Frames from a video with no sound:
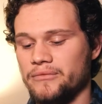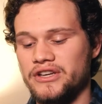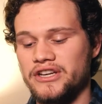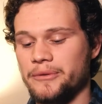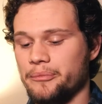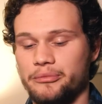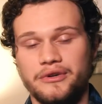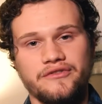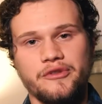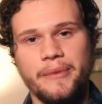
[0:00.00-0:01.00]
You need to
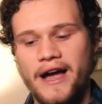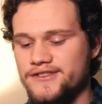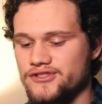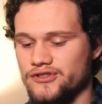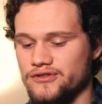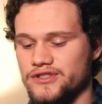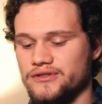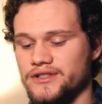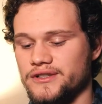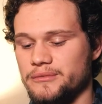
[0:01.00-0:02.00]
brief the passengers.
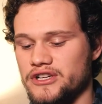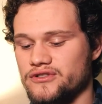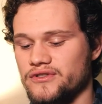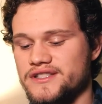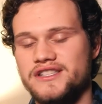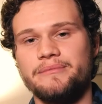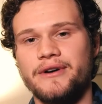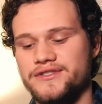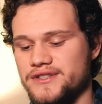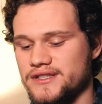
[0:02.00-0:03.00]
You need to make sure that
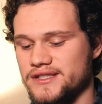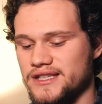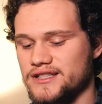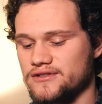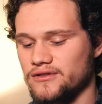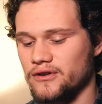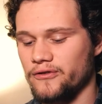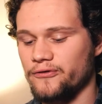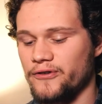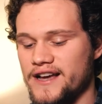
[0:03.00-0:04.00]
seatbelts and seats are
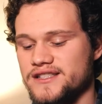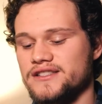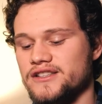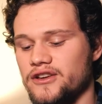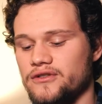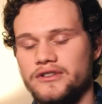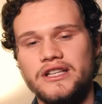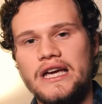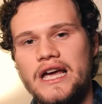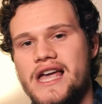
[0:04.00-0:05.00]
all fastened
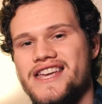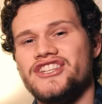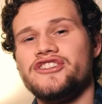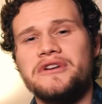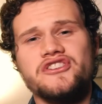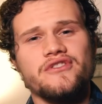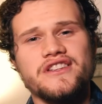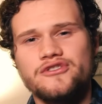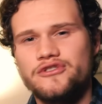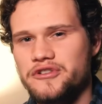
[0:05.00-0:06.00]
securely. You need to make sure
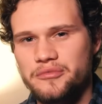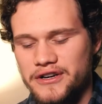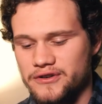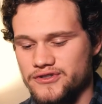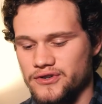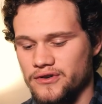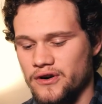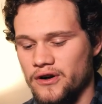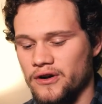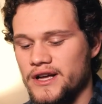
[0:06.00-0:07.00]
that circuit breakers are
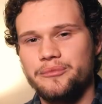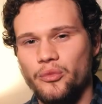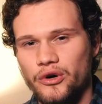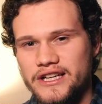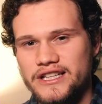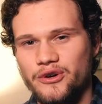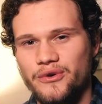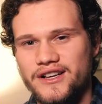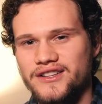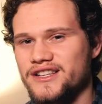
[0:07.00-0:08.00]
all working
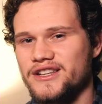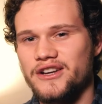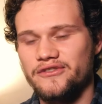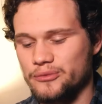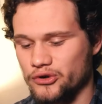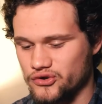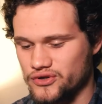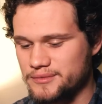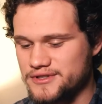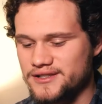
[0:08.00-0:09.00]
correctly and none of them are
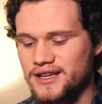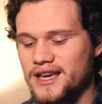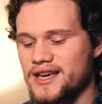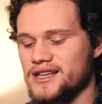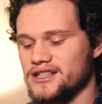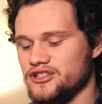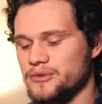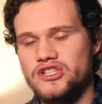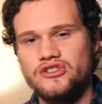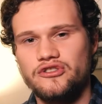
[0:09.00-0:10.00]
tripped. You need to
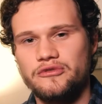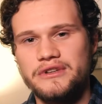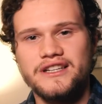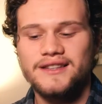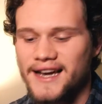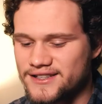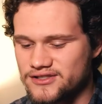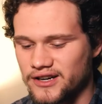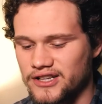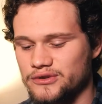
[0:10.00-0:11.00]
make sure your beacon light
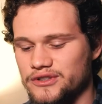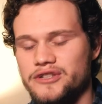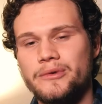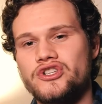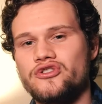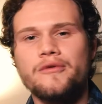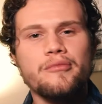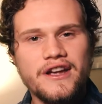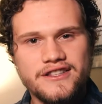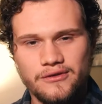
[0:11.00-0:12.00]
is on. You need to make sure your
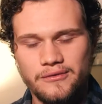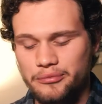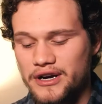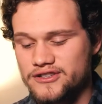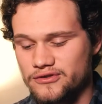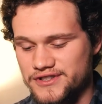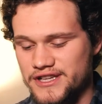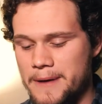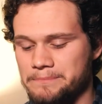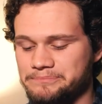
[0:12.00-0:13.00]
brakes are, brakes are
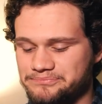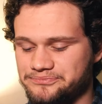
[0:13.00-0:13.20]
set.